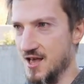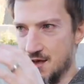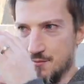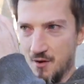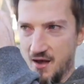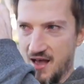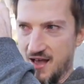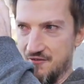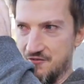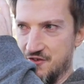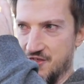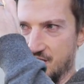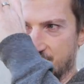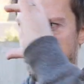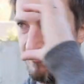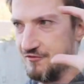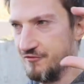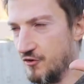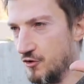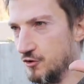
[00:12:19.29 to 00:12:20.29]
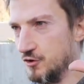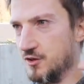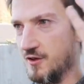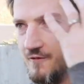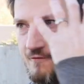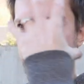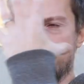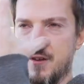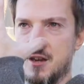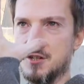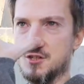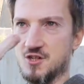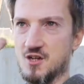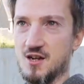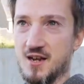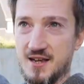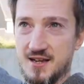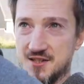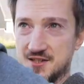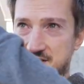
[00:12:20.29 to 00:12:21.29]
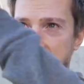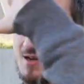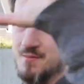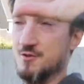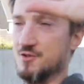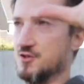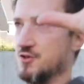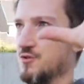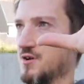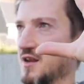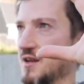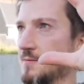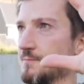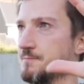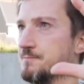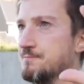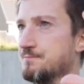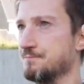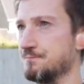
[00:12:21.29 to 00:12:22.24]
But having that full vision, like a cinema screen